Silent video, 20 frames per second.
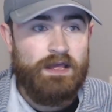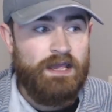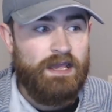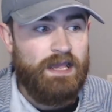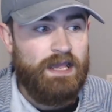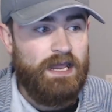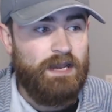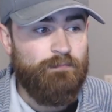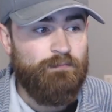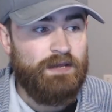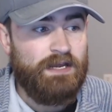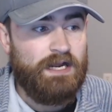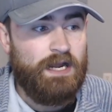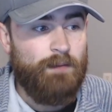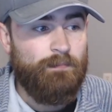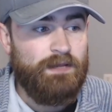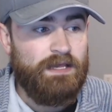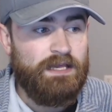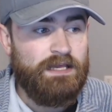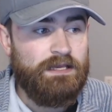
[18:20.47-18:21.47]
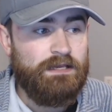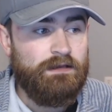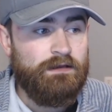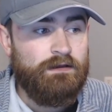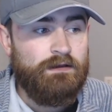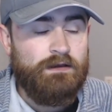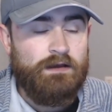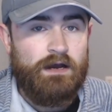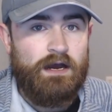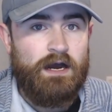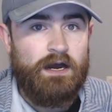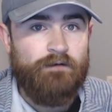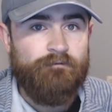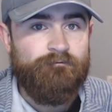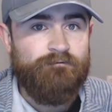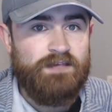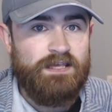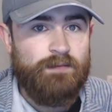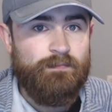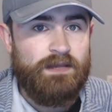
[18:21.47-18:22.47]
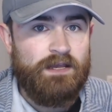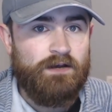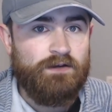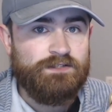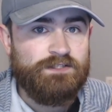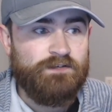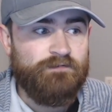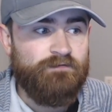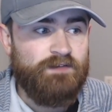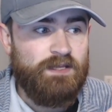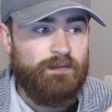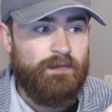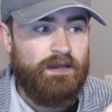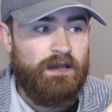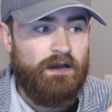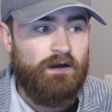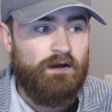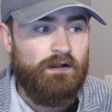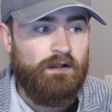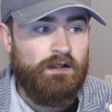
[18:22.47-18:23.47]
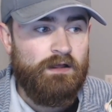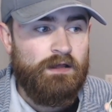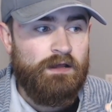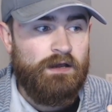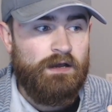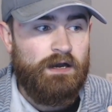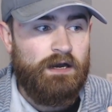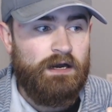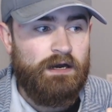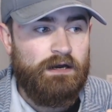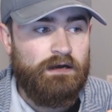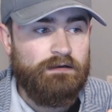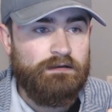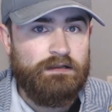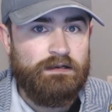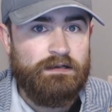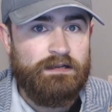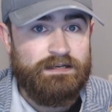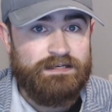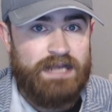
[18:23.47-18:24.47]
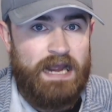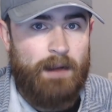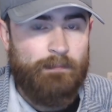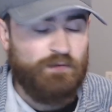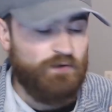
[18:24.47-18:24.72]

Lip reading: and pick up a female to female little adapter